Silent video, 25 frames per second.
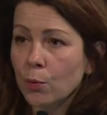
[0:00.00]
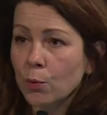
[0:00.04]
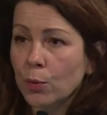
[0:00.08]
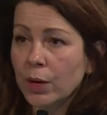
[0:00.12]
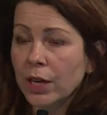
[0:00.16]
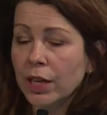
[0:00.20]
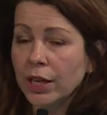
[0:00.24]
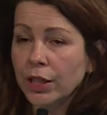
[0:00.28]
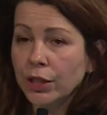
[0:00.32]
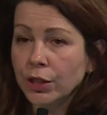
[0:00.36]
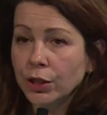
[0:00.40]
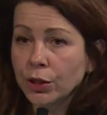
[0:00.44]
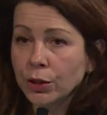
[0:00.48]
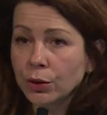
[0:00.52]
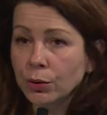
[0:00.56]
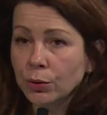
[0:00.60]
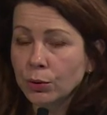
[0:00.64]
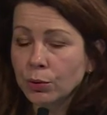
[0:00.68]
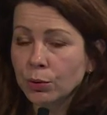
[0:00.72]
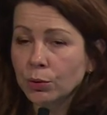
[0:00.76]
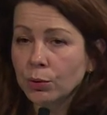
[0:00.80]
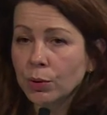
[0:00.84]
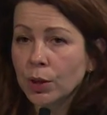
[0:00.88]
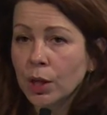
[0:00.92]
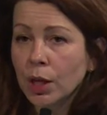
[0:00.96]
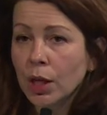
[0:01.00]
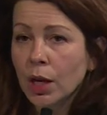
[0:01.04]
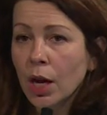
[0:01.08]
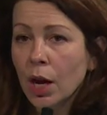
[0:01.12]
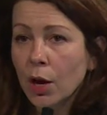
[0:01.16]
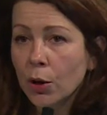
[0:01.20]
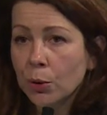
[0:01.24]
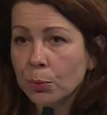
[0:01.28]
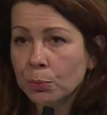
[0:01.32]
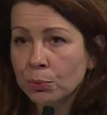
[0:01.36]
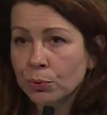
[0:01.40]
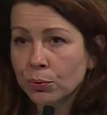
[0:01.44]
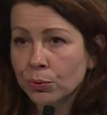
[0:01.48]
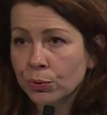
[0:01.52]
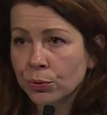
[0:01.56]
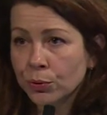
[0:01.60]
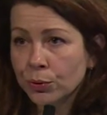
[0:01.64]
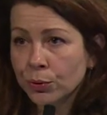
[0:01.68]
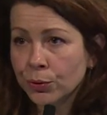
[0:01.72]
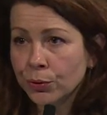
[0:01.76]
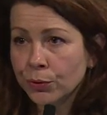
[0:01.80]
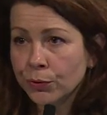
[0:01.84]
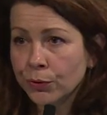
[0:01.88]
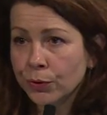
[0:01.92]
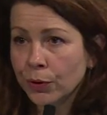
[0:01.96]
Will you
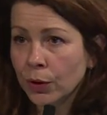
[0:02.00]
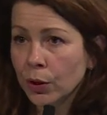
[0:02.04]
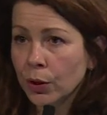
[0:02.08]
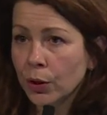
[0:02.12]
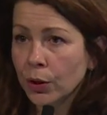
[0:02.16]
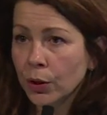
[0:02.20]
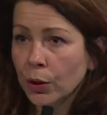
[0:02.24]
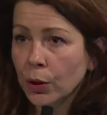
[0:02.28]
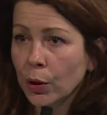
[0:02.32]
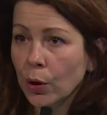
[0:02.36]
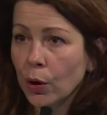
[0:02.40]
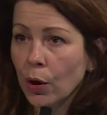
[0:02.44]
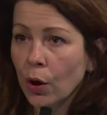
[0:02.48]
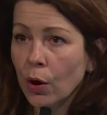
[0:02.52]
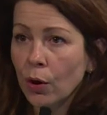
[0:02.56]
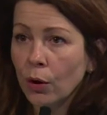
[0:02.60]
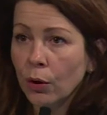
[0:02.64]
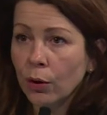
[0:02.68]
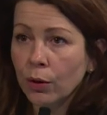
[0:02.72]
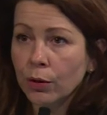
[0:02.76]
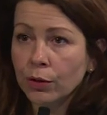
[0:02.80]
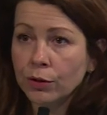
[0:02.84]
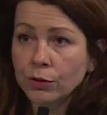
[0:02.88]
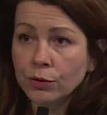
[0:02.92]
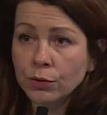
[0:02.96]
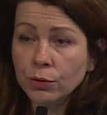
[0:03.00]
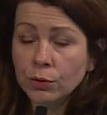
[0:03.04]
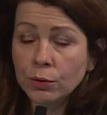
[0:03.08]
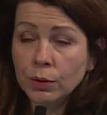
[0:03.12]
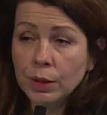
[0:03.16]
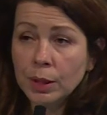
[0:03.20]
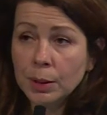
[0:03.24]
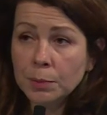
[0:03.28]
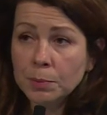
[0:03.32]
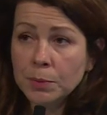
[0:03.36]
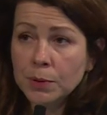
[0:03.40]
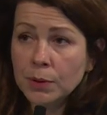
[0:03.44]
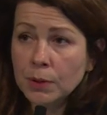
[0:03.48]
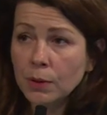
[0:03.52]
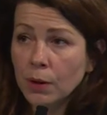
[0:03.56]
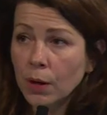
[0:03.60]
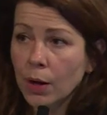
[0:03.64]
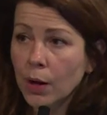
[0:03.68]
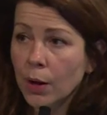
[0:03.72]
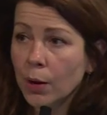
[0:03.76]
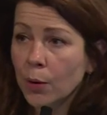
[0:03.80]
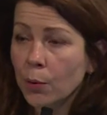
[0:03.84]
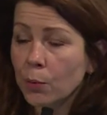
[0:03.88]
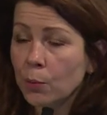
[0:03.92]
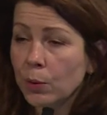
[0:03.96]
approve all the scripts?
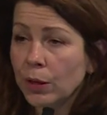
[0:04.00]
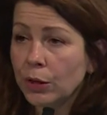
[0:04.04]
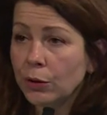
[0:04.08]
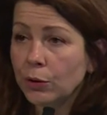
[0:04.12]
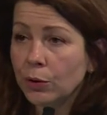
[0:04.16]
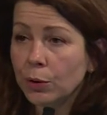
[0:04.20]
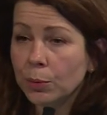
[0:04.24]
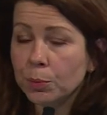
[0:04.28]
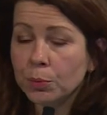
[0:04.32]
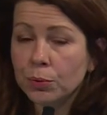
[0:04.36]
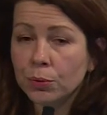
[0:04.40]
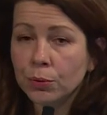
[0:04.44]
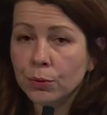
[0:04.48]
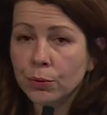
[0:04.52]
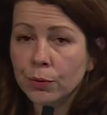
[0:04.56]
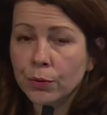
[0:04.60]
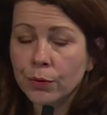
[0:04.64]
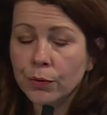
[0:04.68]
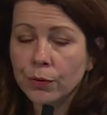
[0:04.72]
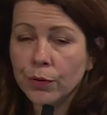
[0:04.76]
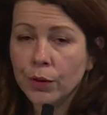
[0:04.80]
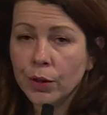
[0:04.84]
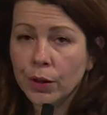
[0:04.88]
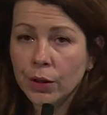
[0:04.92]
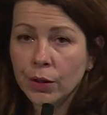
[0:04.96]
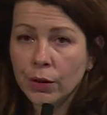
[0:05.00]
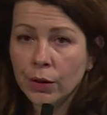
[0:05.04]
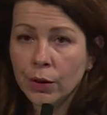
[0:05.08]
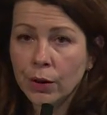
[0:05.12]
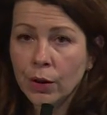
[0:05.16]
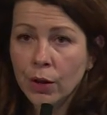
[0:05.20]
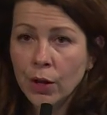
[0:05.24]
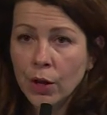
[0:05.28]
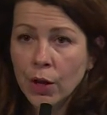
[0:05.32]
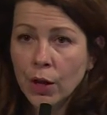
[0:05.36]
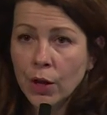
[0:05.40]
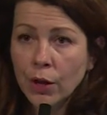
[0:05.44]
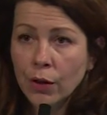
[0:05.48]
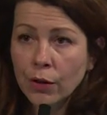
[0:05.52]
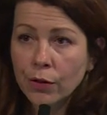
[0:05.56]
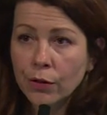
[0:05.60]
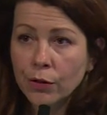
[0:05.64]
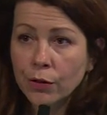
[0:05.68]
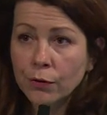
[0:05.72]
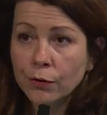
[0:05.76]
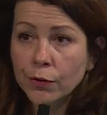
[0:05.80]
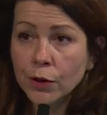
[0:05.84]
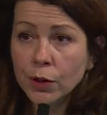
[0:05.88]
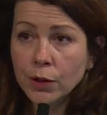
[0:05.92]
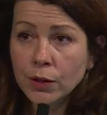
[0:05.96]
Will you approve
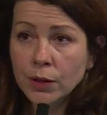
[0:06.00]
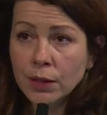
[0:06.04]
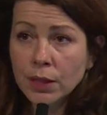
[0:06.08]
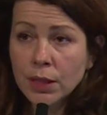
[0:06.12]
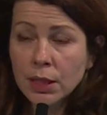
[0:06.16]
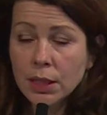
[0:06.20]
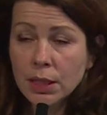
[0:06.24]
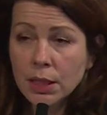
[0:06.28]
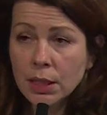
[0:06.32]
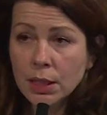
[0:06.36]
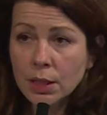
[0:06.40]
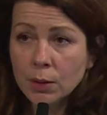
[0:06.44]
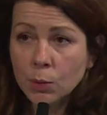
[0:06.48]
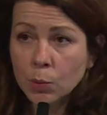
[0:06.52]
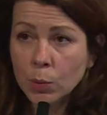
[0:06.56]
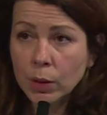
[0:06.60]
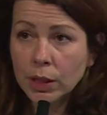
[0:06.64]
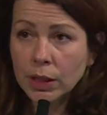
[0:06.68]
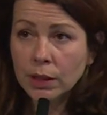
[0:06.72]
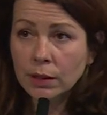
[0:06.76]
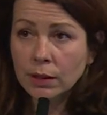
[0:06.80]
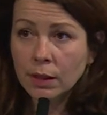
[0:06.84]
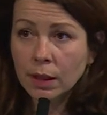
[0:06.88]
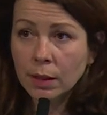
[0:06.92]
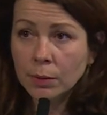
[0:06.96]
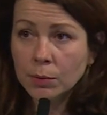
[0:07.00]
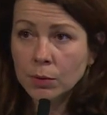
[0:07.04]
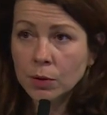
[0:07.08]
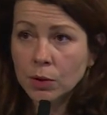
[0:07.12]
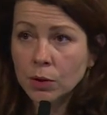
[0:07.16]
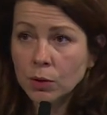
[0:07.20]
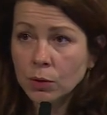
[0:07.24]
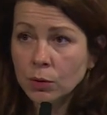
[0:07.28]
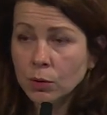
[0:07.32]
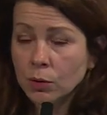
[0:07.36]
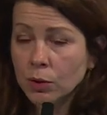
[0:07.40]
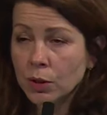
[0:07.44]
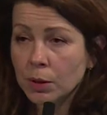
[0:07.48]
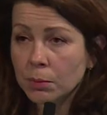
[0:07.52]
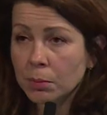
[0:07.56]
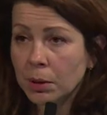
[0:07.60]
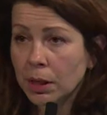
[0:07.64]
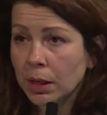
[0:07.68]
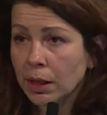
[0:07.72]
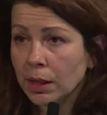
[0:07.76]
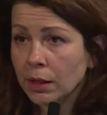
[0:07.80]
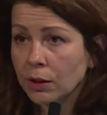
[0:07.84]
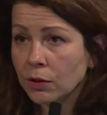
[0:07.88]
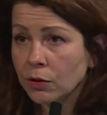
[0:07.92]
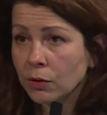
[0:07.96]
the voices when it comes to
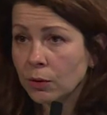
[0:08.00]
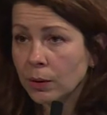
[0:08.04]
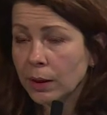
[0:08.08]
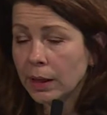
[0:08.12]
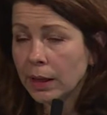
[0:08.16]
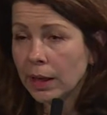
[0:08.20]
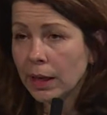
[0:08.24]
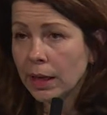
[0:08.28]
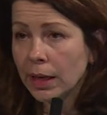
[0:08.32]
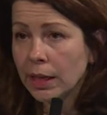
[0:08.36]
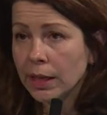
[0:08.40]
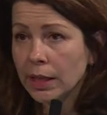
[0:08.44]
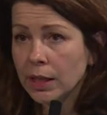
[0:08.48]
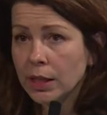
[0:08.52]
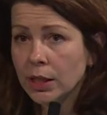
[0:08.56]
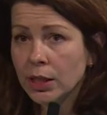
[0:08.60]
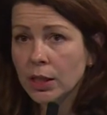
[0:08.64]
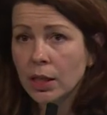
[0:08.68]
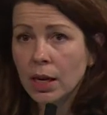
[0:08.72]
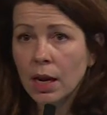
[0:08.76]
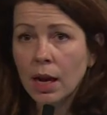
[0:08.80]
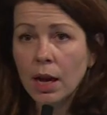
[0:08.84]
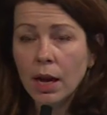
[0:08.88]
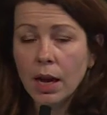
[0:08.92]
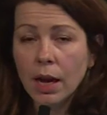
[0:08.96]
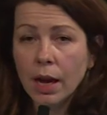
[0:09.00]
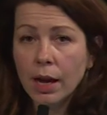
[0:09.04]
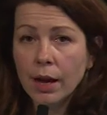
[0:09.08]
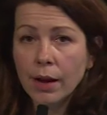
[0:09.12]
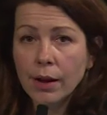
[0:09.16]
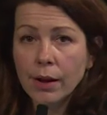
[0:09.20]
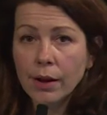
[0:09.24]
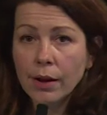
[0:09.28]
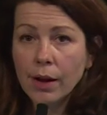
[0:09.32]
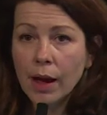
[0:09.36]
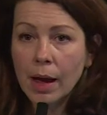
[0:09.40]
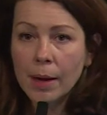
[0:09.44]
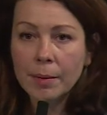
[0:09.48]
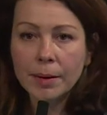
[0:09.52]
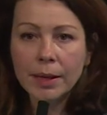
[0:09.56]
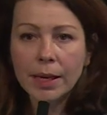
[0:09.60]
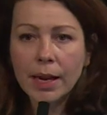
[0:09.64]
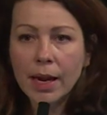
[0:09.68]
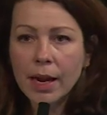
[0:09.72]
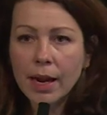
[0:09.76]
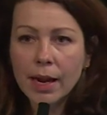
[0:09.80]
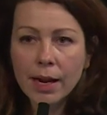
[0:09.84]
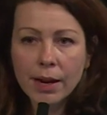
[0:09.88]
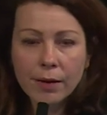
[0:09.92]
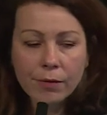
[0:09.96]
dubbing into English? I mean,
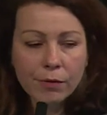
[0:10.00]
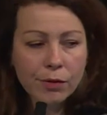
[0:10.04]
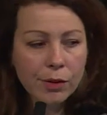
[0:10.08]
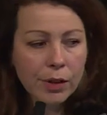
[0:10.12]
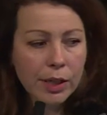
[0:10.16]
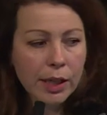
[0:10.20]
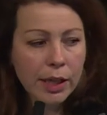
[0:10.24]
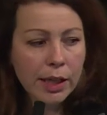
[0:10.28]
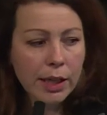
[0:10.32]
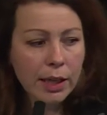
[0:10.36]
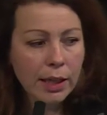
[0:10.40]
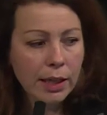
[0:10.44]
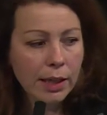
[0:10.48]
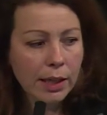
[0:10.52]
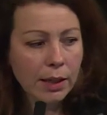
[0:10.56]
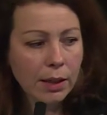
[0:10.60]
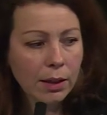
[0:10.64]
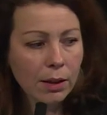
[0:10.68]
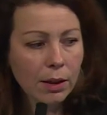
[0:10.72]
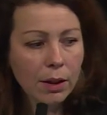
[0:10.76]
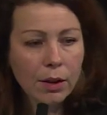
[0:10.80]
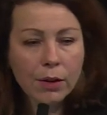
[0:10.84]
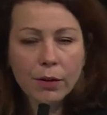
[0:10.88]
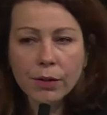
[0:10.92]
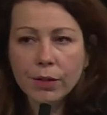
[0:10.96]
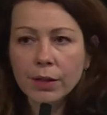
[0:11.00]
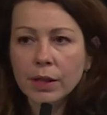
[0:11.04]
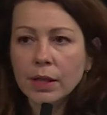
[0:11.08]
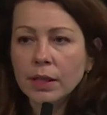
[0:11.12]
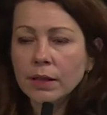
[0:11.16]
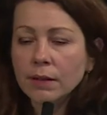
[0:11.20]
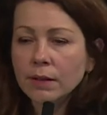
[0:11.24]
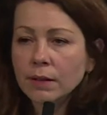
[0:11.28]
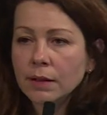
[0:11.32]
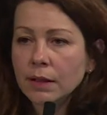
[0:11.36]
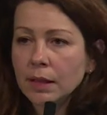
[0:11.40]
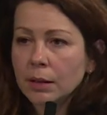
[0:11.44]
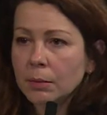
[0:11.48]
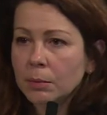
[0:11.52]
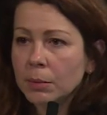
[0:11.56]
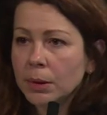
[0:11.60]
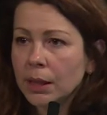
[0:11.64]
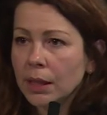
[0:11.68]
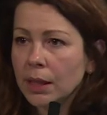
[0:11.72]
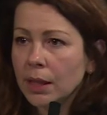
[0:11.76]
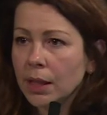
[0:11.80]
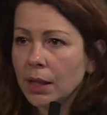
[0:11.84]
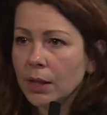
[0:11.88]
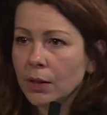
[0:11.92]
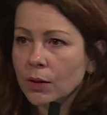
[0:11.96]
every little things can
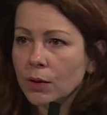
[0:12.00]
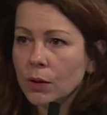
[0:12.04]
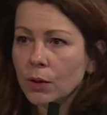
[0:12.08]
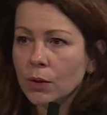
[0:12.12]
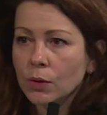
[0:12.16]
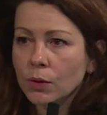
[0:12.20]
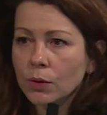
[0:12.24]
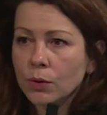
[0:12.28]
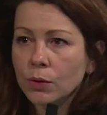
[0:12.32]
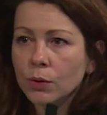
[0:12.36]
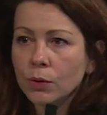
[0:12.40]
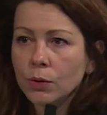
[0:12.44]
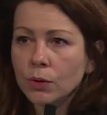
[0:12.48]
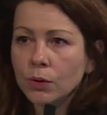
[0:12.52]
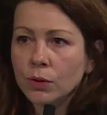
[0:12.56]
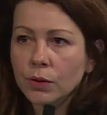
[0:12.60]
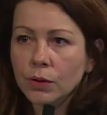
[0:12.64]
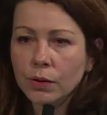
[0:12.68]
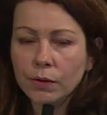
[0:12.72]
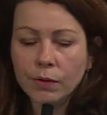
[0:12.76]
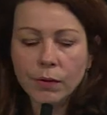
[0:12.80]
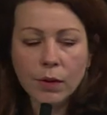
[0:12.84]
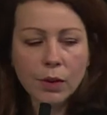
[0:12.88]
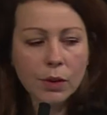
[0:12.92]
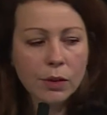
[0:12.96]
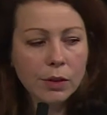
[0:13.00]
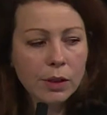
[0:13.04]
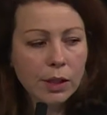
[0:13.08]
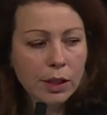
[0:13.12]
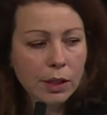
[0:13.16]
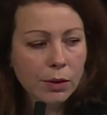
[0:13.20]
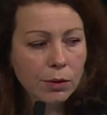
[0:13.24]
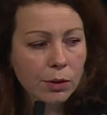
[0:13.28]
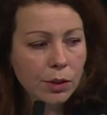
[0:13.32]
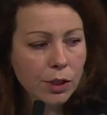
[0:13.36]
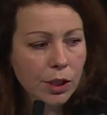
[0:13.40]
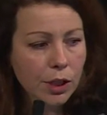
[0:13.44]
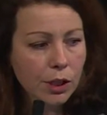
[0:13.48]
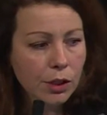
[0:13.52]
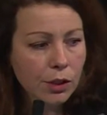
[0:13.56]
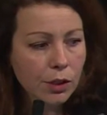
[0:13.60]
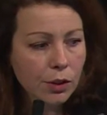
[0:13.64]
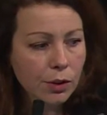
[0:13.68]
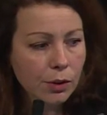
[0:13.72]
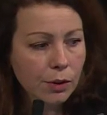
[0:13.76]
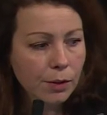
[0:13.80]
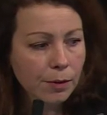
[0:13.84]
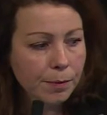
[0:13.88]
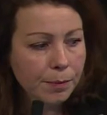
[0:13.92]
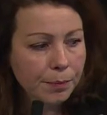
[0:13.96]
be a source of a
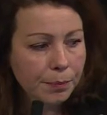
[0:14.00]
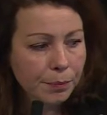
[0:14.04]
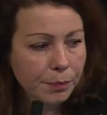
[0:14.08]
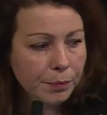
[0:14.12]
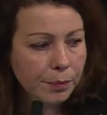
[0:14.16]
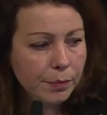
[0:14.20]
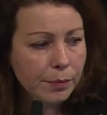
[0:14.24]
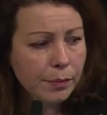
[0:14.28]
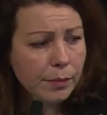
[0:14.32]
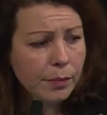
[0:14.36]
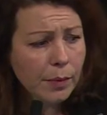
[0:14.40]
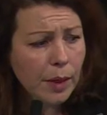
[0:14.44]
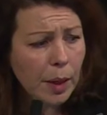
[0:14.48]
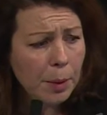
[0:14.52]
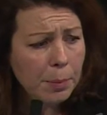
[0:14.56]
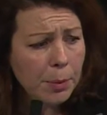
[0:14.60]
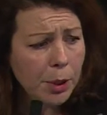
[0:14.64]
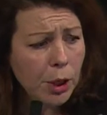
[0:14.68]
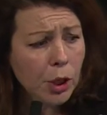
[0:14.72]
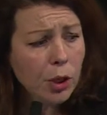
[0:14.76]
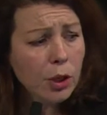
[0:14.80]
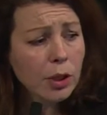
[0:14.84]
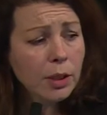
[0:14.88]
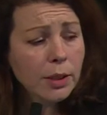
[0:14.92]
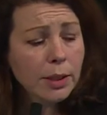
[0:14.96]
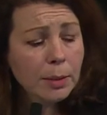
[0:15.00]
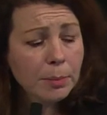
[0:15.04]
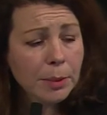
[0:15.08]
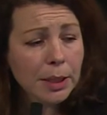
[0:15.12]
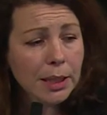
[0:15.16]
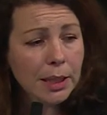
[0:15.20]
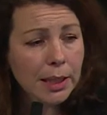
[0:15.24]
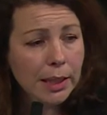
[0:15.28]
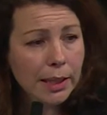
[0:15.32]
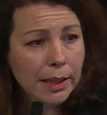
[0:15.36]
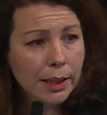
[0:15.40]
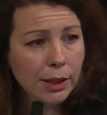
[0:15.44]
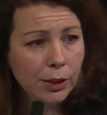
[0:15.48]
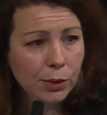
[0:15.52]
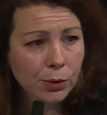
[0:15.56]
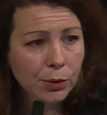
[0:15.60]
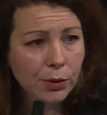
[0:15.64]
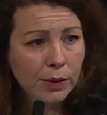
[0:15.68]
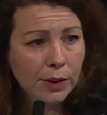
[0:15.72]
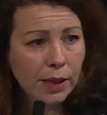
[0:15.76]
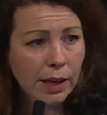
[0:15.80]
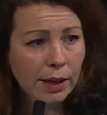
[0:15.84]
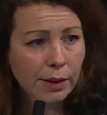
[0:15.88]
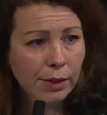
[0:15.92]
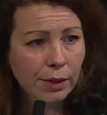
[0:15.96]
negotiation. But ultimately, you
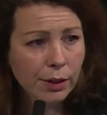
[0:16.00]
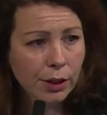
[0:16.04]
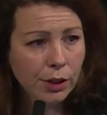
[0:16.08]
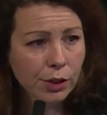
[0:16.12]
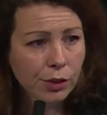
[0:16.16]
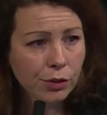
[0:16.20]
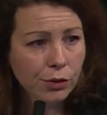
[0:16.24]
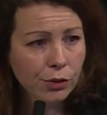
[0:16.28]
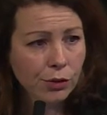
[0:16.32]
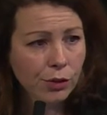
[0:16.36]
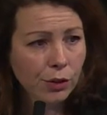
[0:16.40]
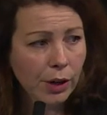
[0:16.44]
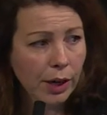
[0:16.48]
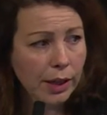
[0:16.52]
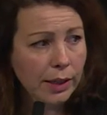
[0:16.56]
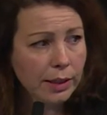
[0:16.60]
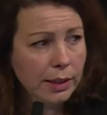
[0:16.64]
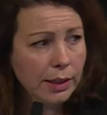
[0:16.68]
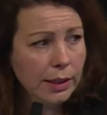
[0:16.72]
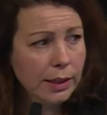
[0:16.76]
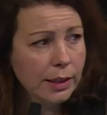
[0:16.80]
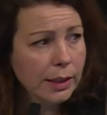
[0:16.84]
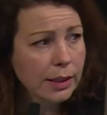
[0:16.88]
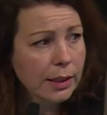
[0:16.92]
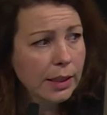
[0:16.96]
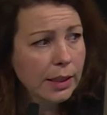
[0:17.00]
sign the contract.